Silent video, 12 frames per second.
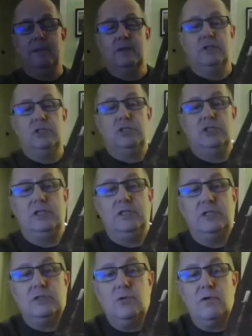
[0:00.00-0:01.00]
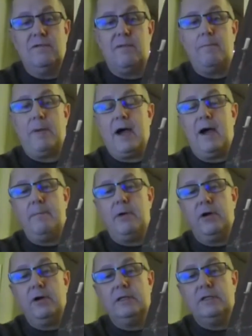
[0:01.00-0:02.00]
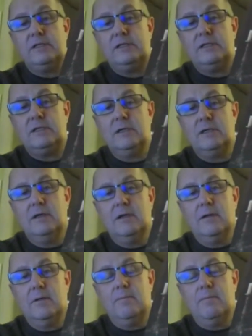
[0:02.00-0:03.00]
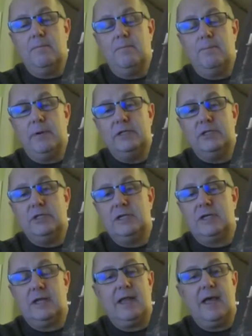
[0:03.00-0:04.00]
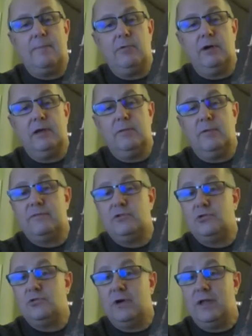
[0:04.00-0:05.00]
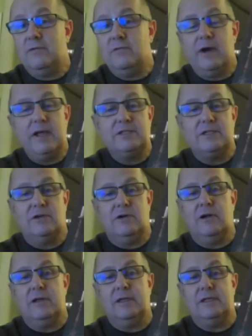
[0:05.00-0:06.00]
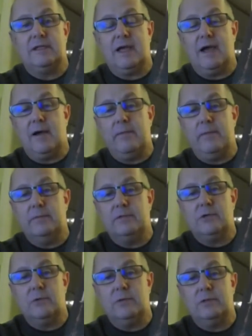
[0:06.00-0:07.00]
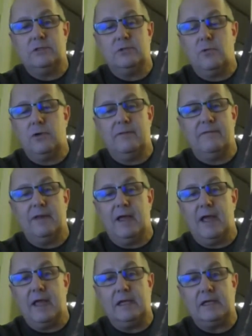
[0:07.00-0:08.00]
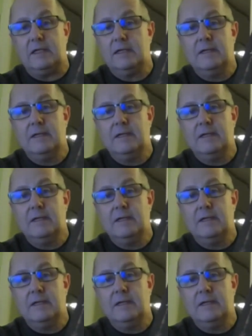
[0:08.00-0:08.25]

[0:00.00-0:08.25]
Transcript: She's sort of a pop artist, but she collaborated with Trent Reznor on this album, so it's sort of like